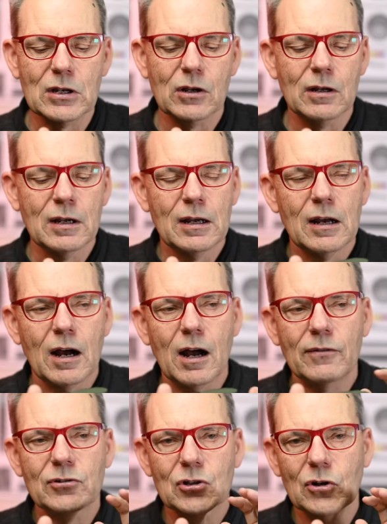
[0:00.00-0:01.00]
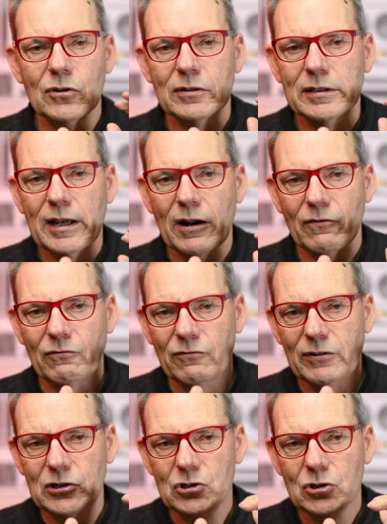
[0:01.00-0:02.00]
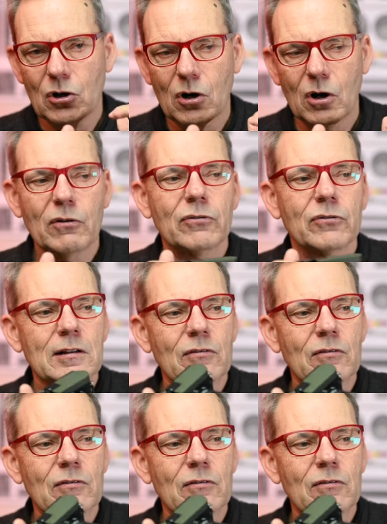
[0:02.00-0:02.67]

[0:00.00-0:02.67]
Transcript: So I've turned that feature off.